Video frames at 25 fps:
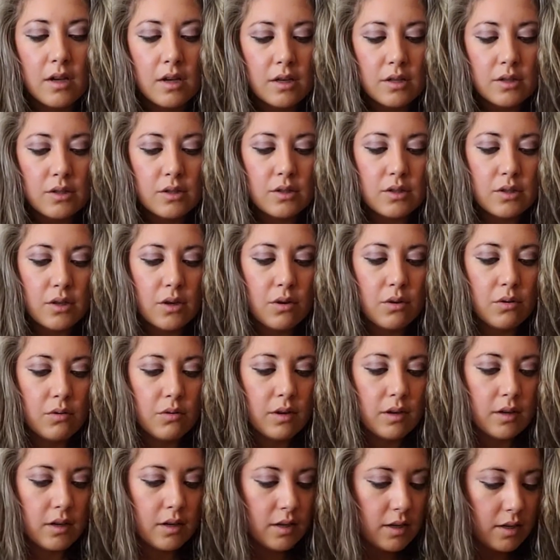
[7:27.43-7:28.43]

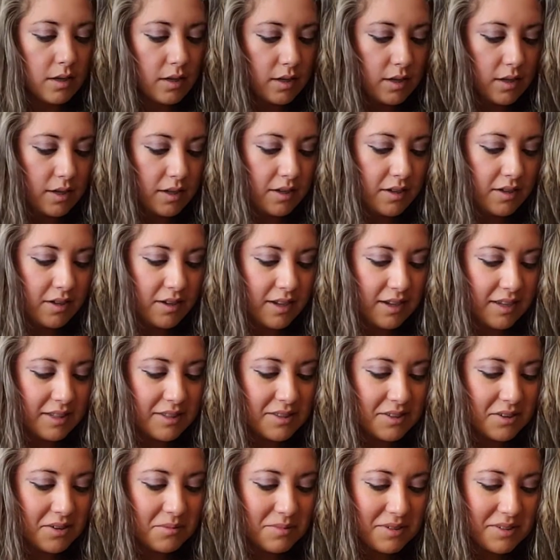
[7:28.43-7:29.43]
So
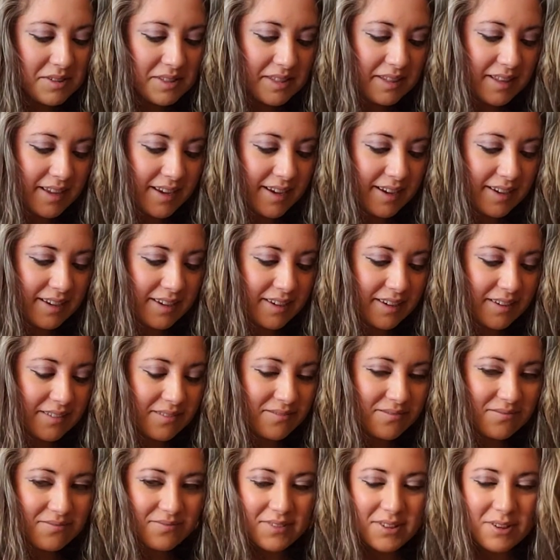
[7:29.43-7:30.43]
it's almost like
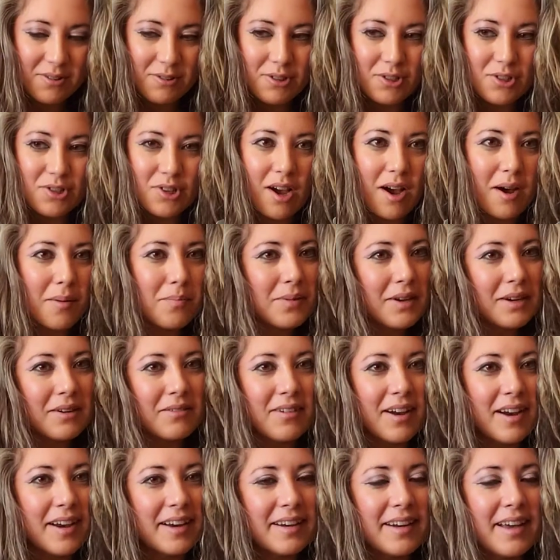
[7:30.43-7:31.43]
you're shopping
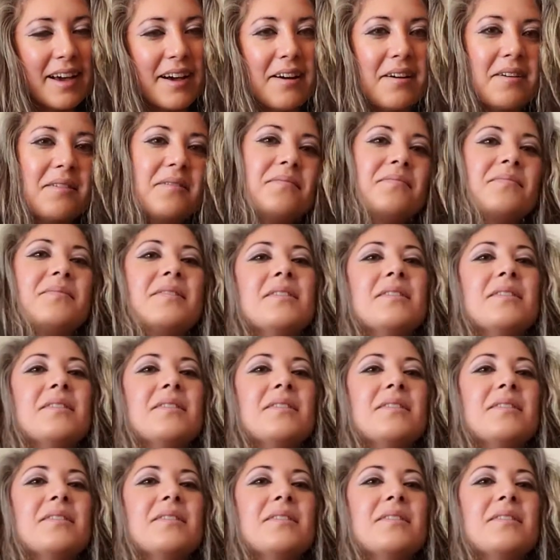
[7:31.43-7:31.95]
right now.